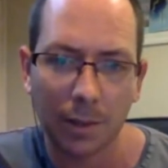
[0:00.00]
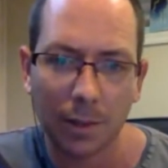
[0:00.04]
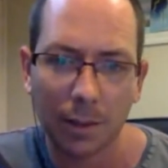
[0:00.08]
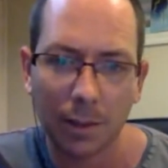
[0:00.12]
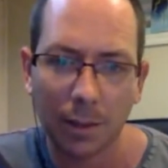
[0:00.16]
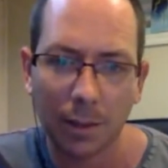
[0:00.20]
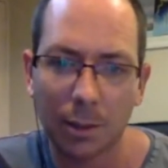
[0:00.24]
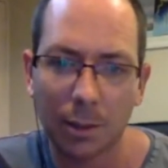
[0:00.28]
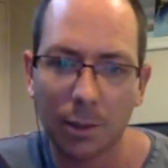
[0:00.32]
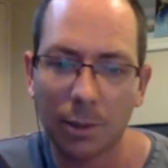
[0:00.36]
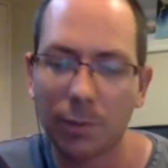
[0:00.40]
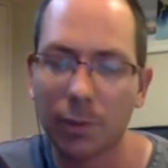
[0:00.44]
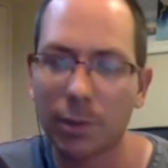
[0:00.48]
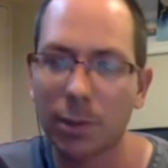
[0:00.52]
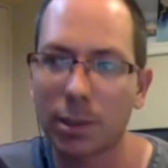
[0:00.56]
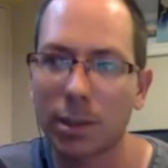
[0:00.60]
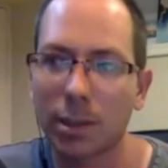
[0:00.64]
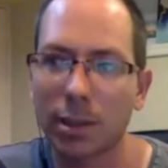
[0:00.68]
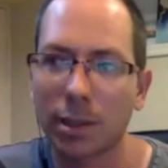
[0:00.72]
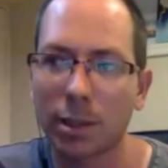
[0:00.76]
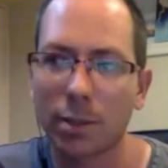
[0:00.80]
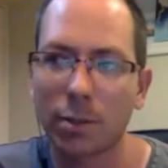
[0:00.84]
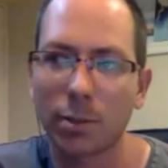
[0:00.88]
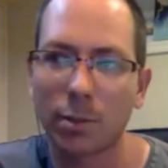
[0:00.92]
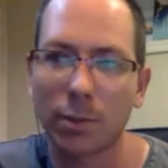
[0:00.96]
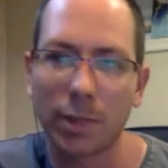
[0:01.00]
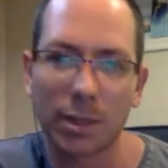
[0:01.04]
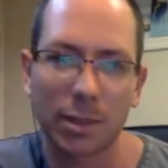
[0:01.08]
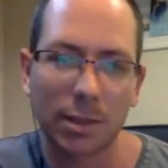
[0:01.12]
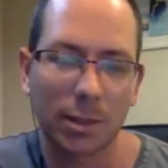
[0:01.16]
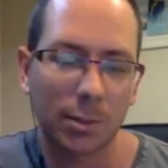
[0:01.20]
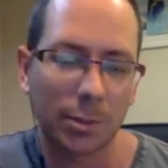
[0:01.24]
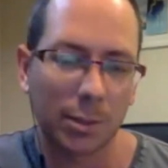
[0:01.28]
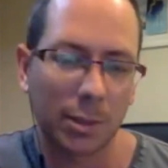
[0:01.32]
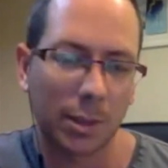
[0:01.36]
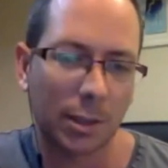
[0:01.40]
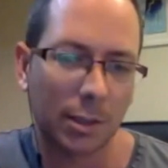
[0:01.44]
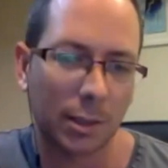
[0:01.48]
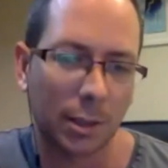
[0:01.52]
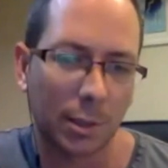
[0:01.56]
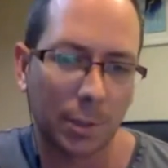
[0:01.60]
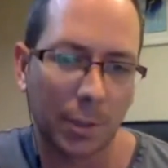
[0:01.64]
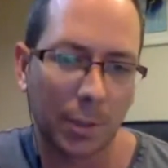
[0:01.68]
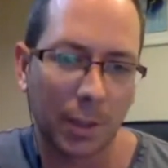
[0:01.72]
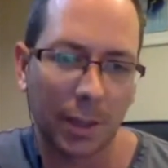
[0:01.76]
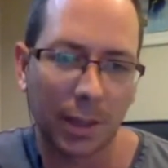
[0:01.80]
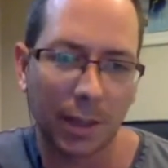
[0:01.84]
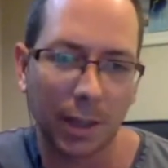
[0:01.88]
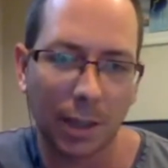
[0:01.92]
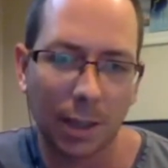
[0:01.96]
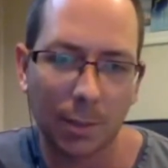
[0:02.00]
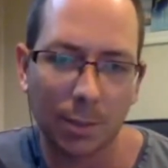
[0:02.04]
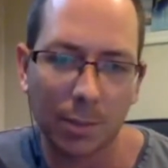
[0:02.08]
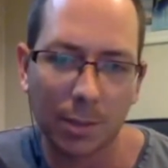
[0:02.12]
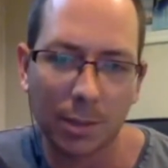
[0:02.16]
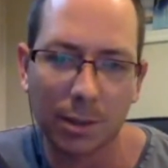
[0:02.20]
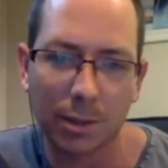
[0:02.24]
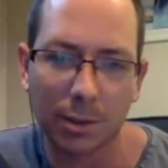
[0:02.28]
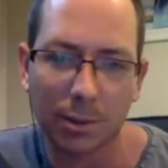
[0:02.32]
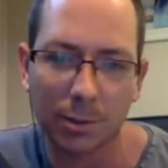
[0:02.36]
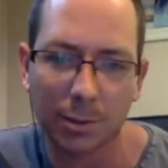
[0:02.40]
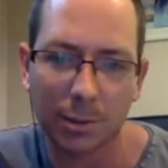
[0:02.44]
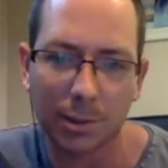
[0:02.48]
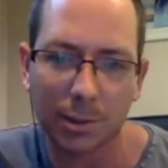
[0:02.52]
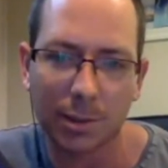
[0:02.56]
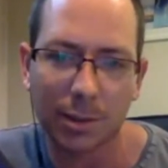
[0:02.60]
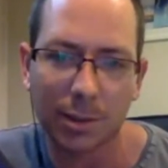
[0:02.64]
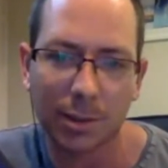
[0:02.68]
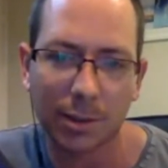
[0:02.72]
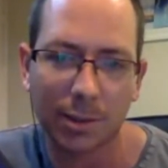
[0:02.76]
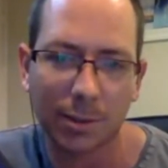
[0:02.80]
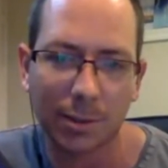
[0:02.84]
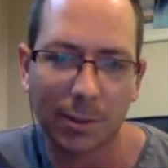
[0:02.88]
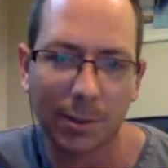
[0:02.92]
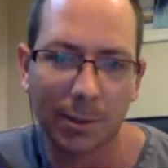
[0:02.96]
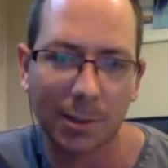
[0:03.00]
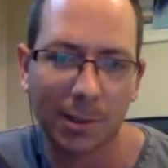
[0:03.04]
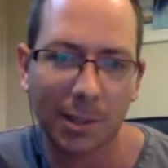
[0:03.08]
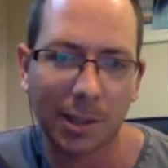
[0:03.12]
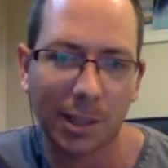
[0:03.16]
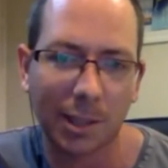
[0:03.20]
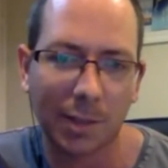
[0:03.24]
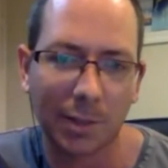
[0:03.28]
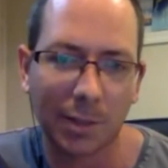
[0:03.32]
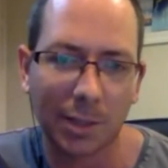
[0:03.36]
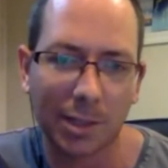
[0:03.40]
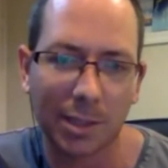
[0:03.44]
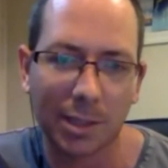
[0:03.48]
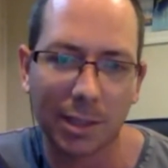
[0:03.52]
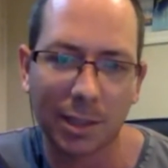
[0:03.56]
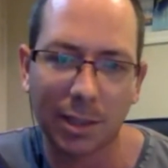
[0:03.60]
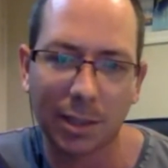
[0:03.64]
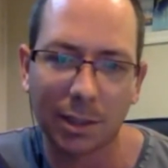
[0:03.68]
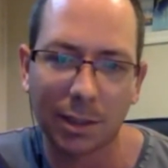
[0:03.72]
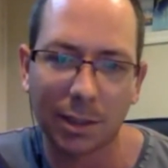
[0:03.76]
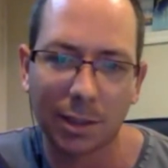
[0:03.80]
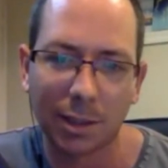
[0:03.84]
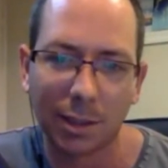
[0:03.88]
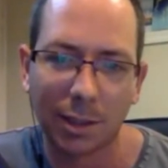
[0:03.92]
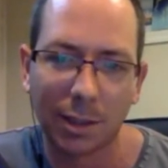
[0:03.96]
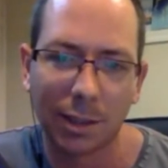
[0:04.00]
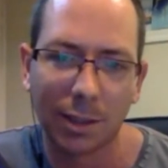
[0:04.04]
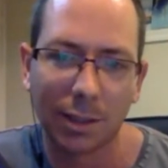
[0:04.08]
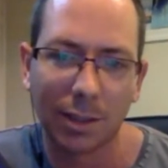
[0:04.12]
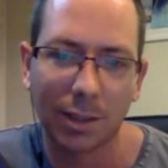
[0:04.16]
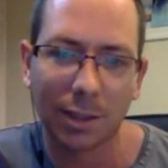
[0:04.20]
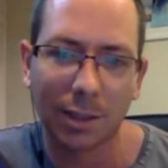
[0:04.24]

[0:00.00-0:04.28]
two of which like you were called out by name, so which is kind of exciting to